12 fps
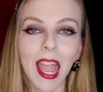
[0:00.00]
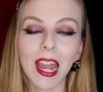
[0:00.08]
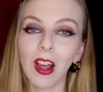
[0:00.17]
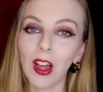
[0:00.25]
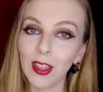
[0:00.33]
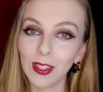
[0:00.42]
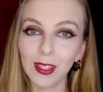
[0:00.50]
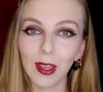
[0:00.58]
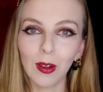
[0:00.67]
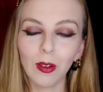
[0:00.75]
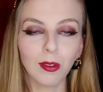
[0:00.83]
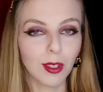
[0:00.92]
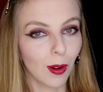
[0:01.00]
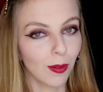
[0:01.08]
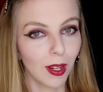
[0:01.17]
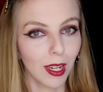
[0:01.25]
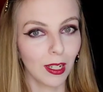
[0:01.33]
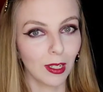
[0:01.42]
And also, don't
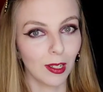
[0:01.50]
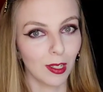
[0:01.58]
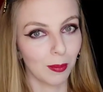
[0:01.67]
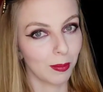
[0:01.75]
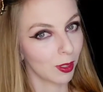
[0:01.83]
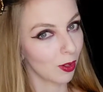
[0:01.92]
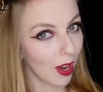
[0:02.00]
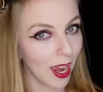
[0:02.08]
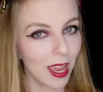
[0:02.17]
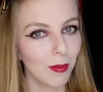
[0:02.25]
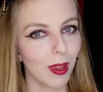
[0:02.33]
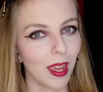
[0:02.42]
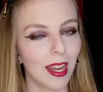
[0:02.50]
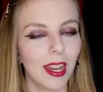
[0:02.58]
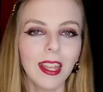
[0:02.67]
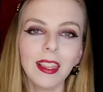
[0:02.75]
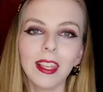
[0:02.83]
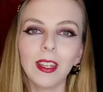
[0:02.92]
forget to subscribe and
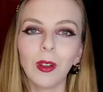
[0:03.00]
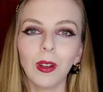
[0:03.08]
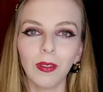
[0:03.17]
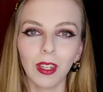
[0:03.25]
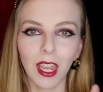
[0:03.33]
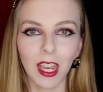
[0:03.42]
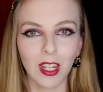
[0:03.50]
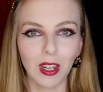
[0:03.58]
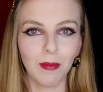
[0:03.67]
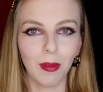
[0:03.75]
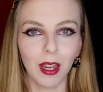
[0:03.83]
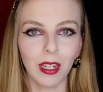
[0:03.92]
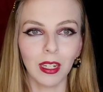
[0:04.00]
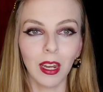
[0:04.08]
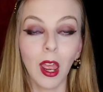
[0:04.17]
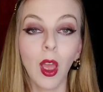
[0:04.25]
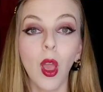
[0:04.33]
hit the notification button